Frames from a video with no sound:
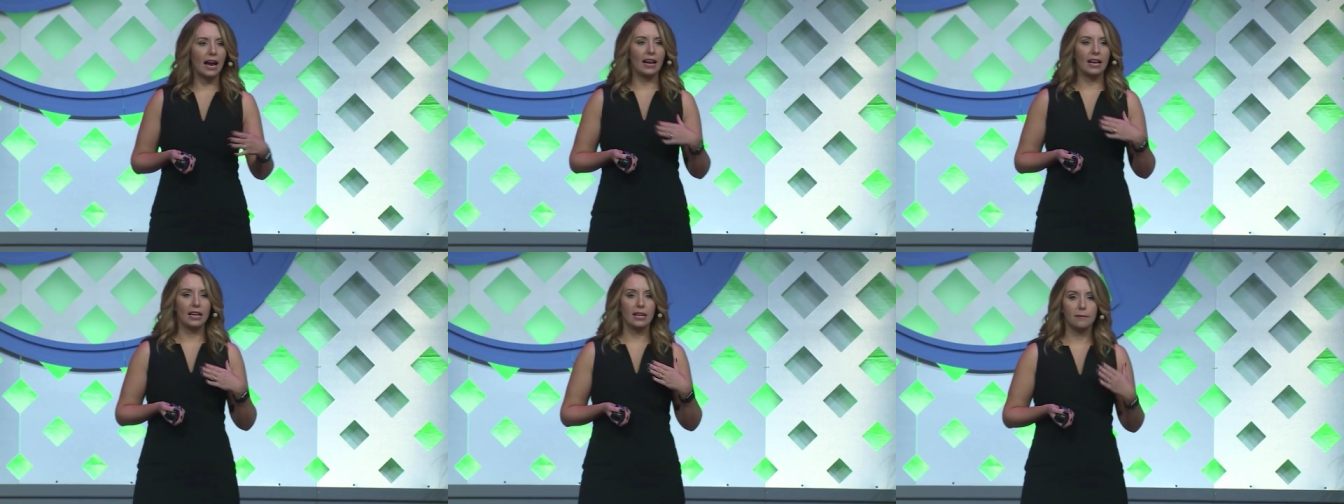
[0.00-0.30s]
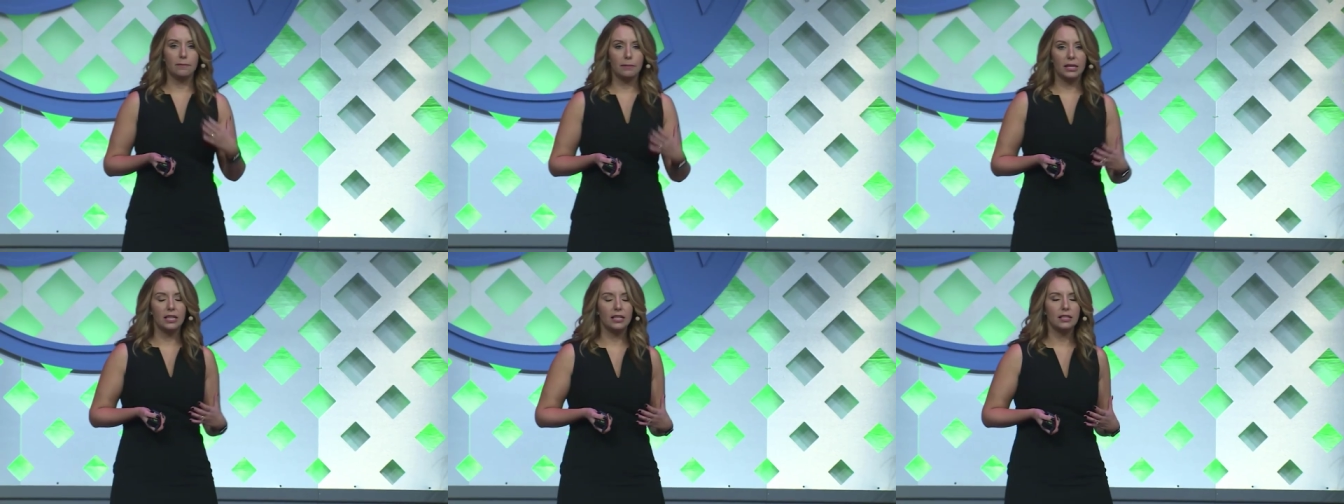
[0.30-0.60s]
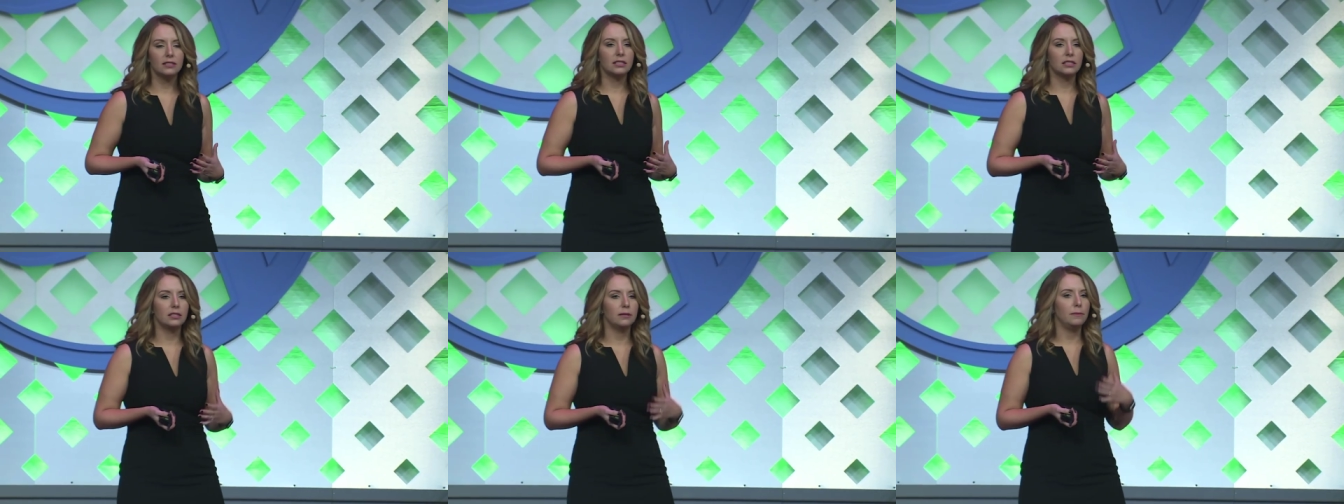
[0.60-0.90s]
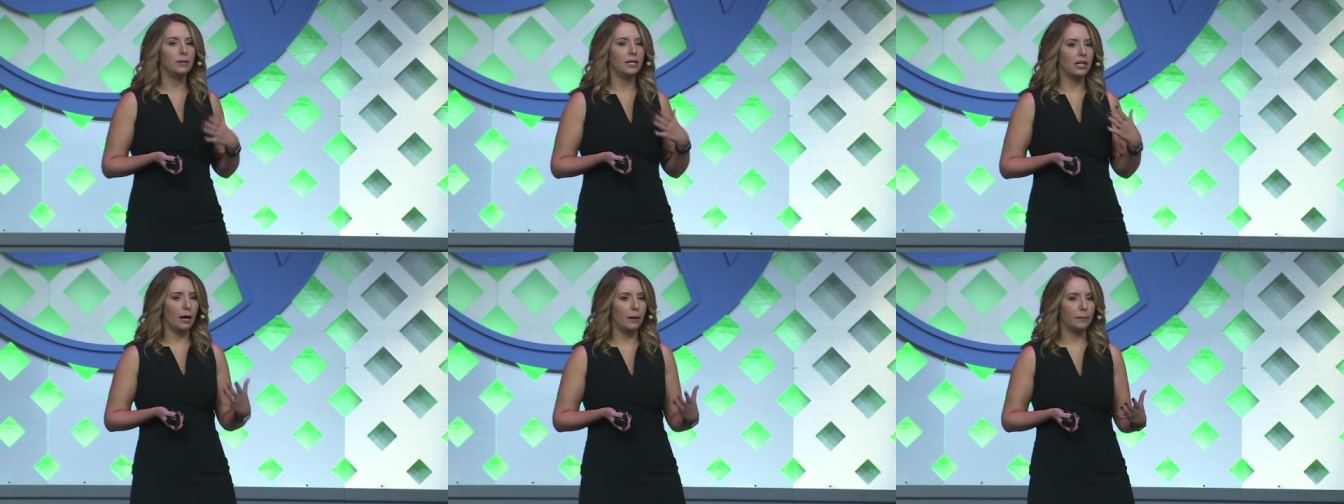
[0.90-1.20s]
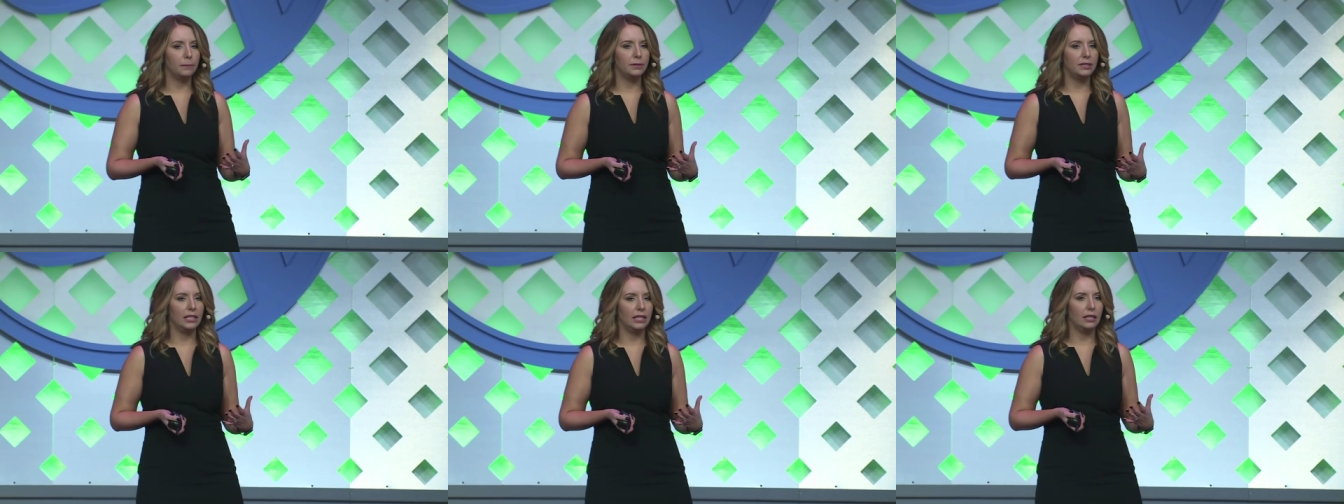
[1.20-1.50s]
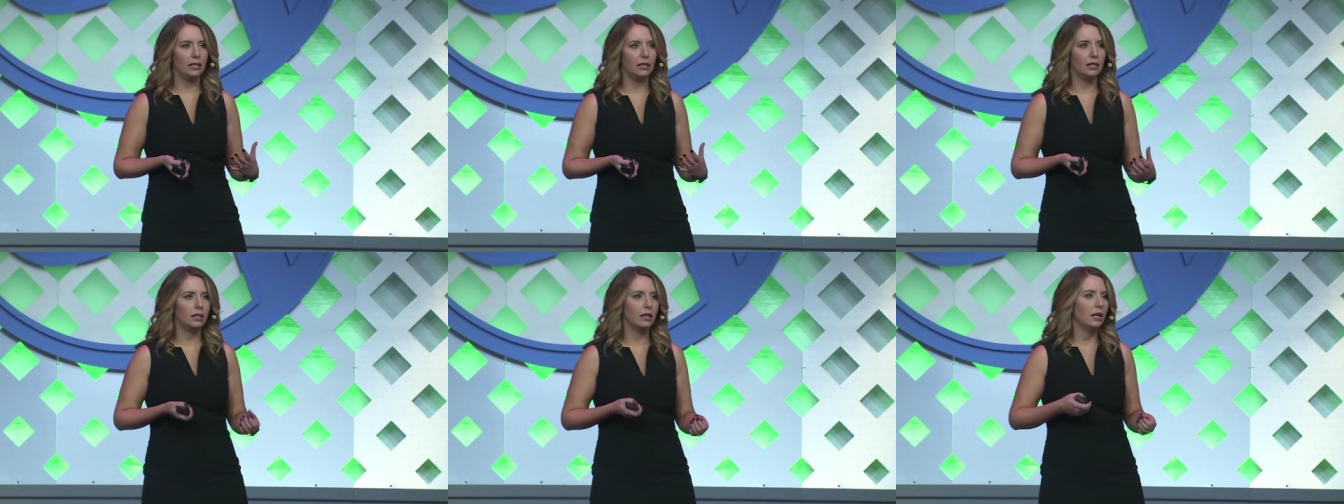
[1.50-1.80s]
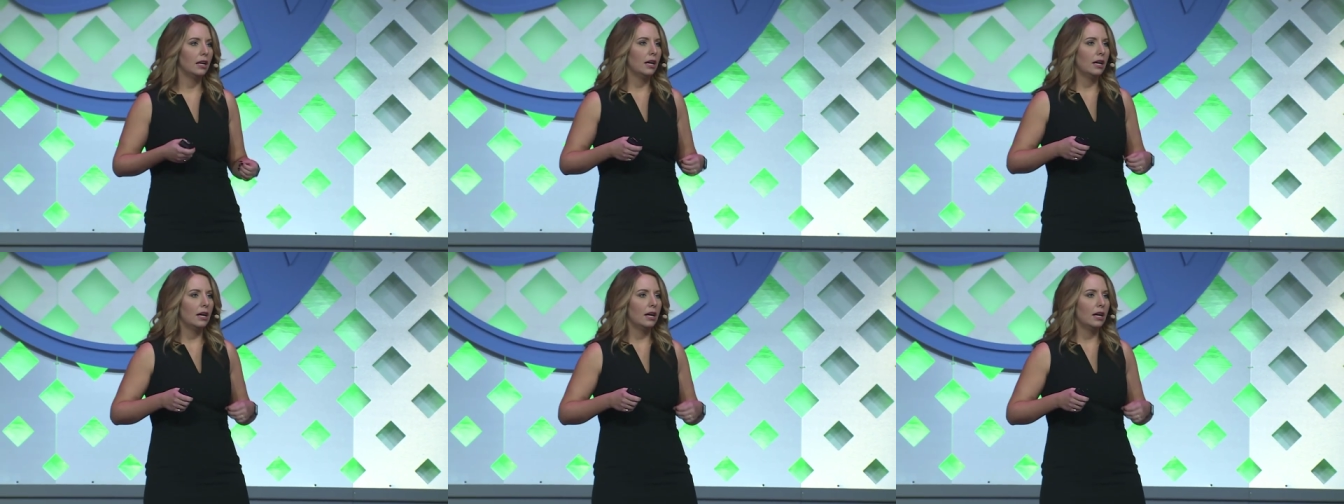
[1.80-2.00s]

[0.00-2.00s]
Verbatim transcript: IAPs to be updated